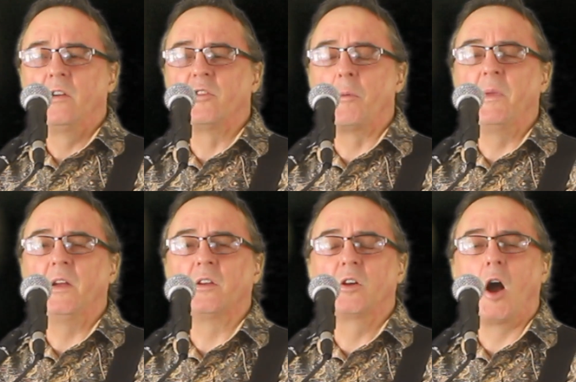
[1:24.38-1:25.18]
from the
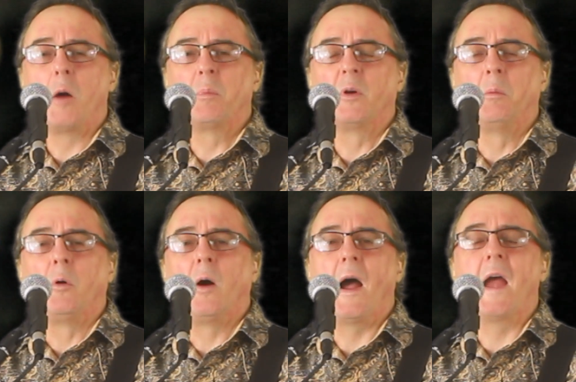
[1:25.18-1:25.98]

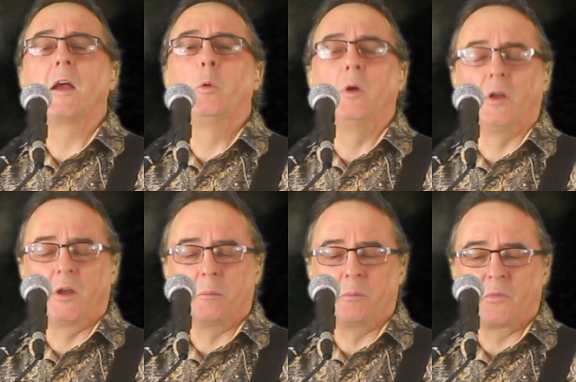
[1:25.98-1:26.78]
incomparable Hank
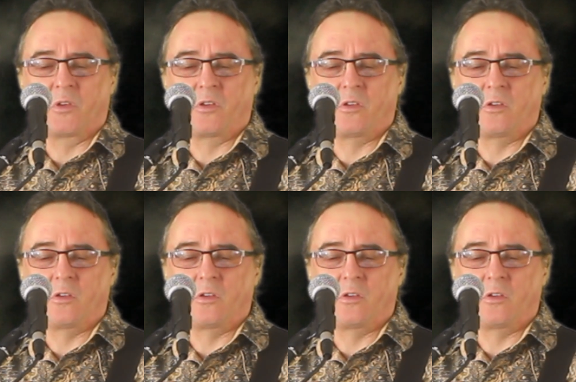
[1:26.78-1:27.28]
Williams.